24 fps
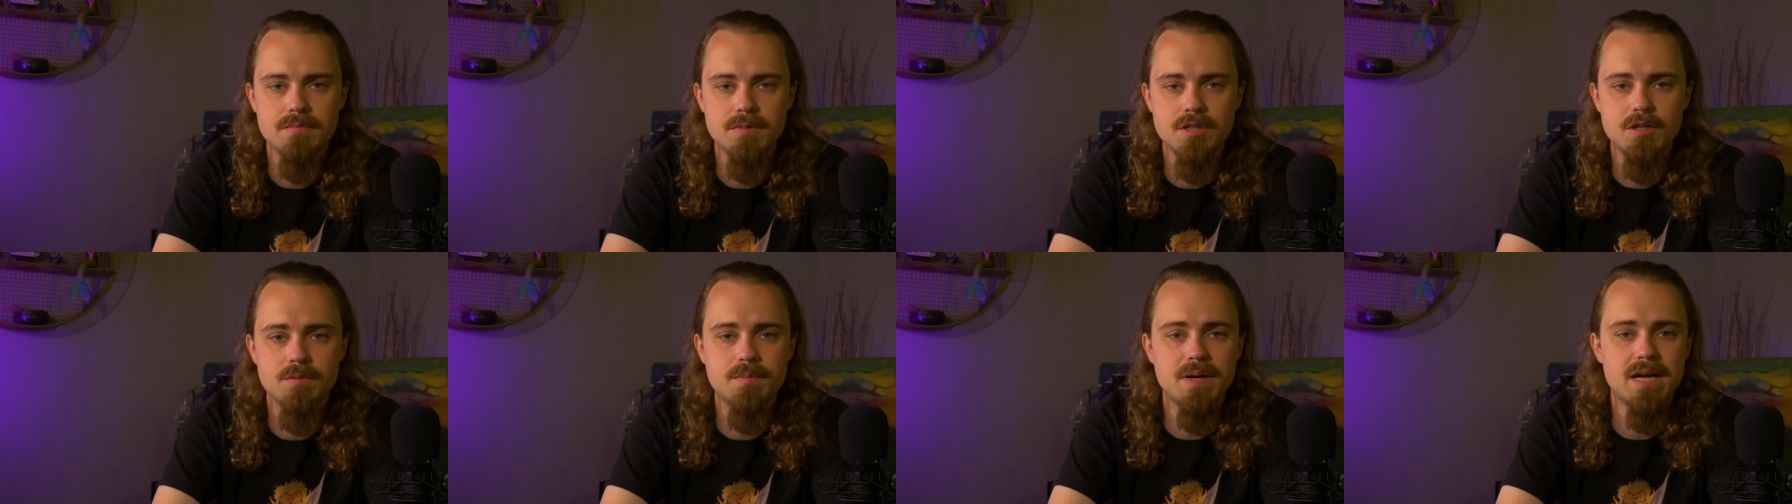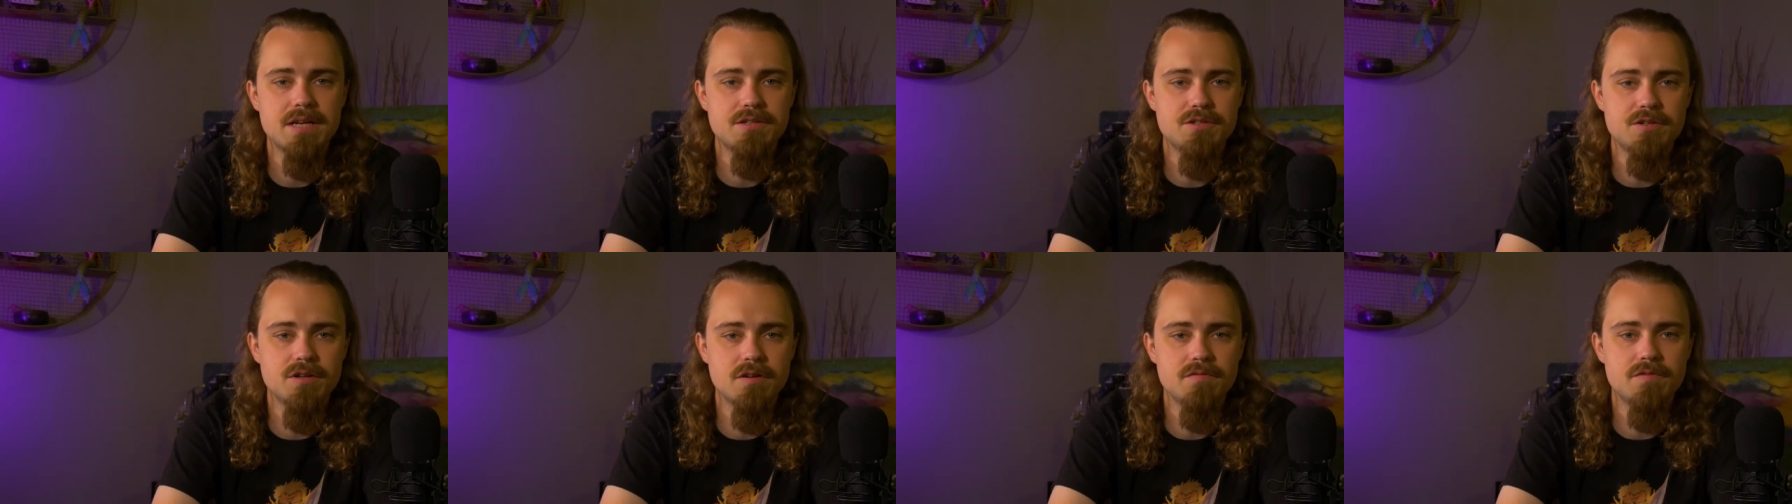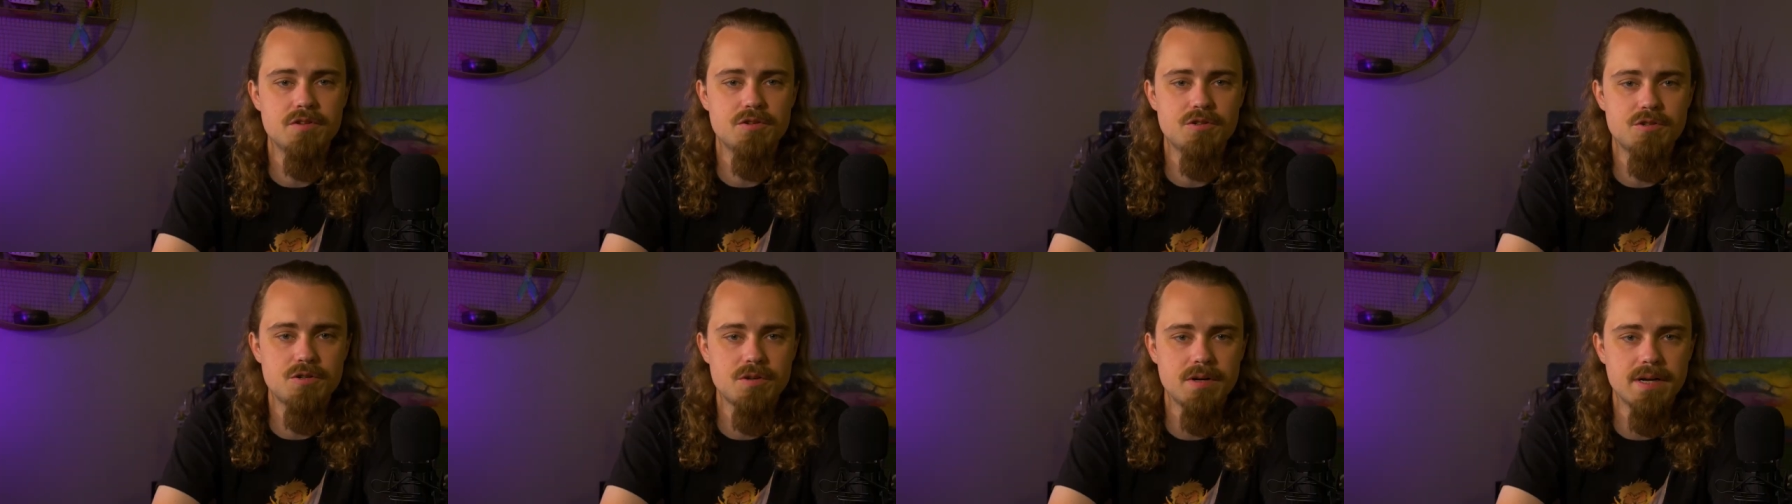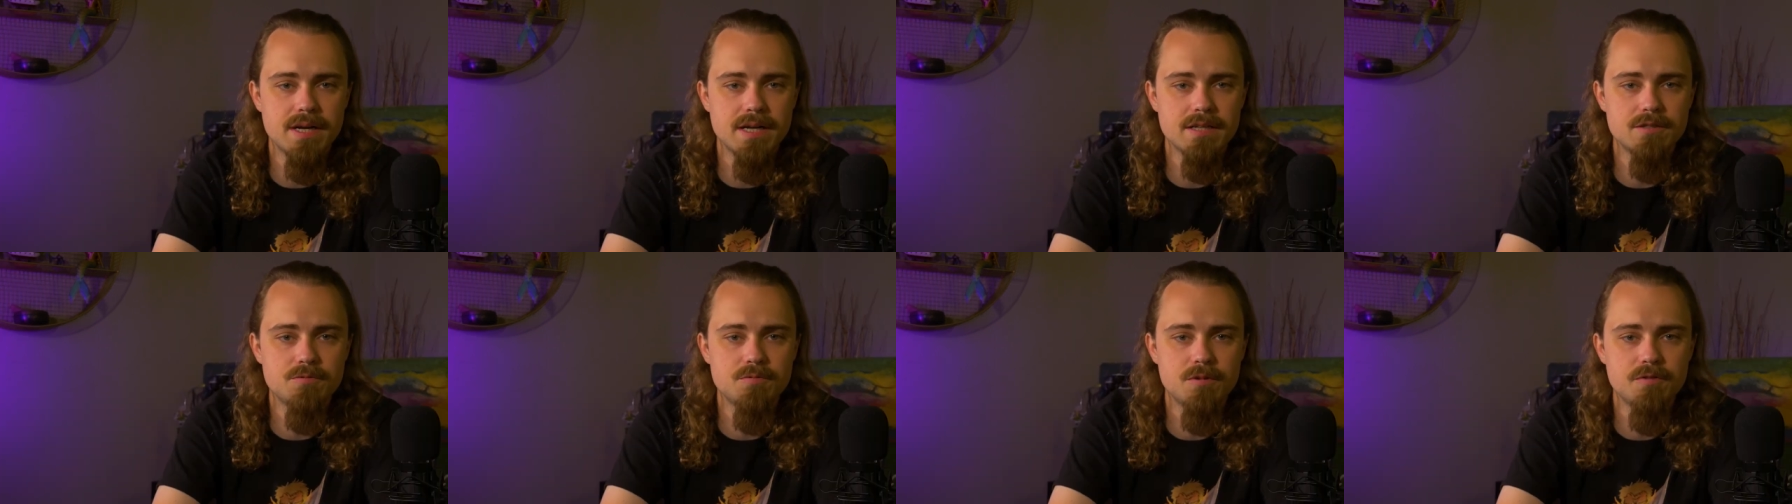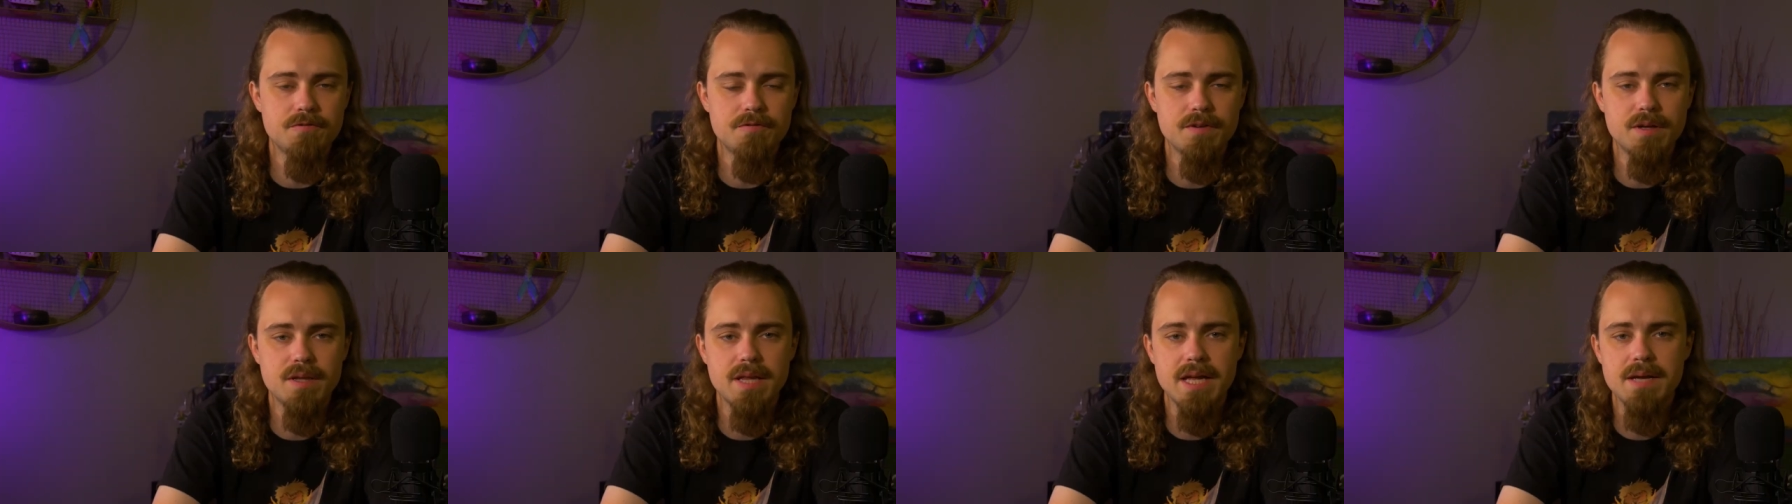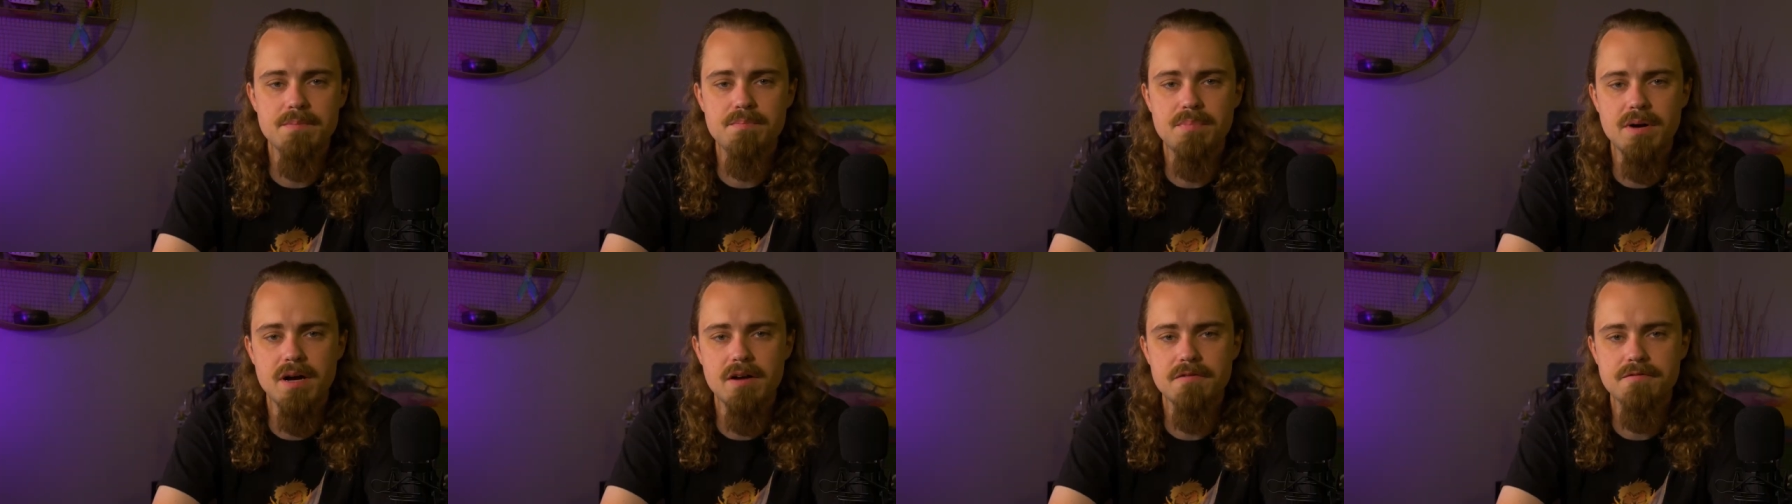Your master of the strings will fill a
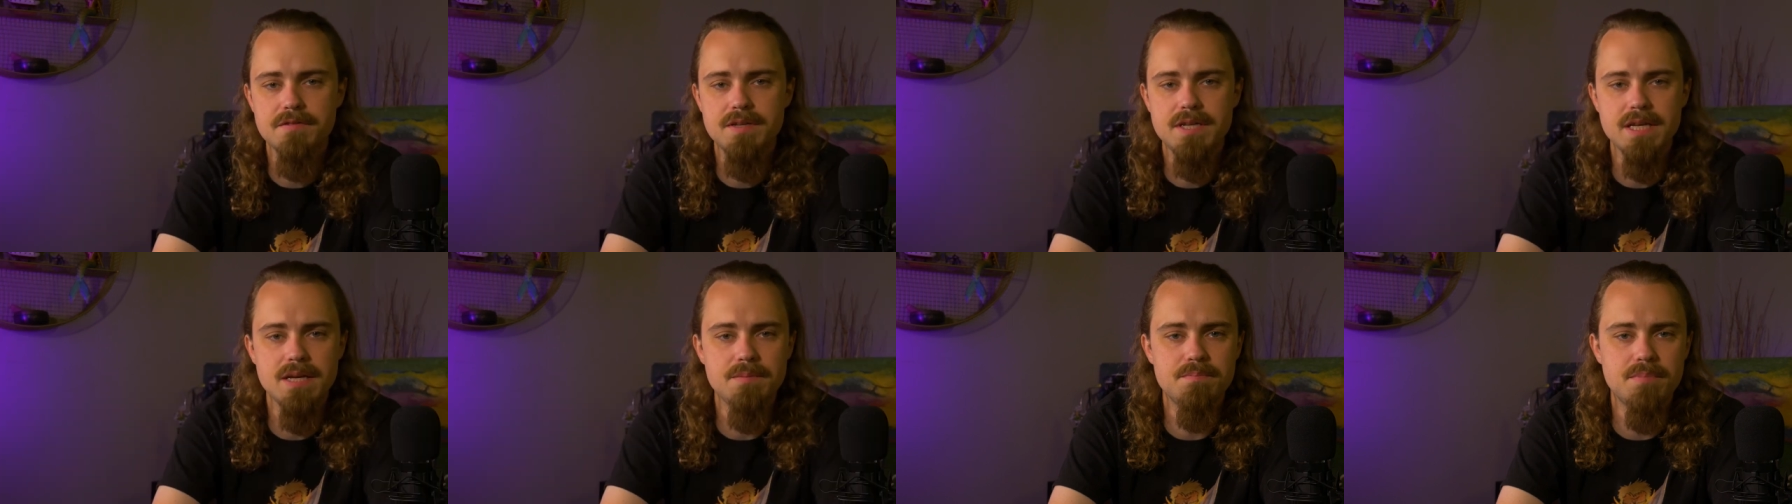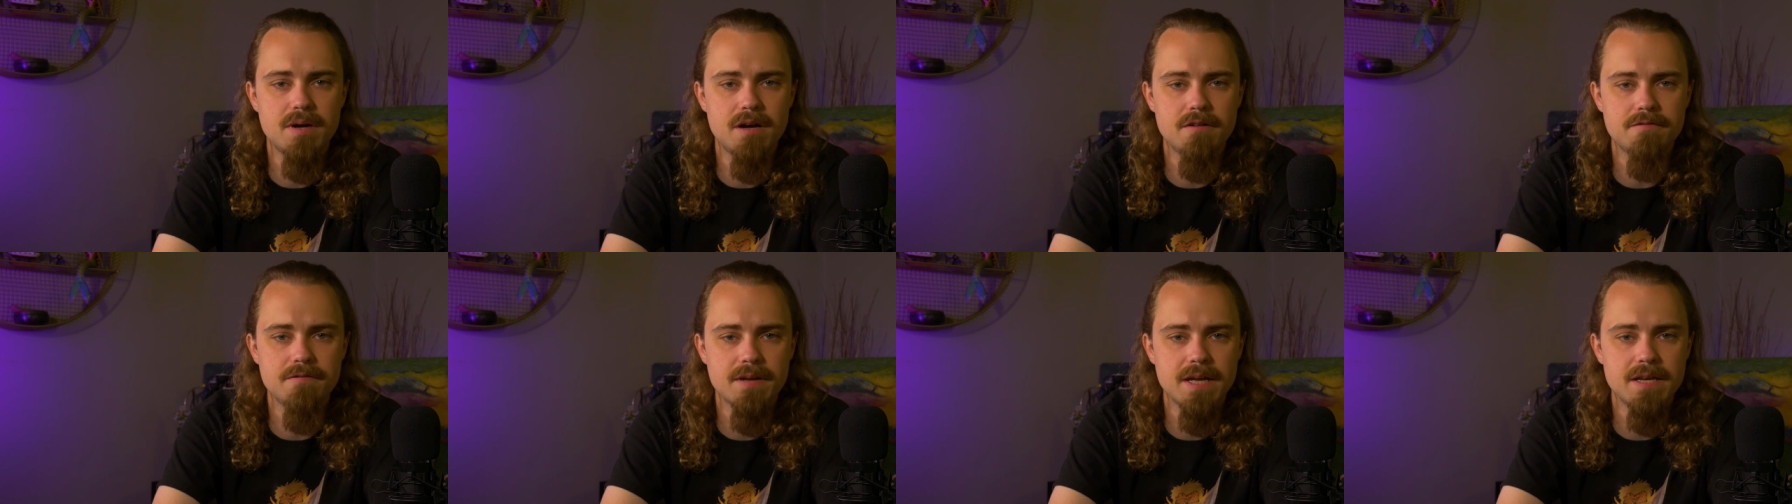buff, debuff,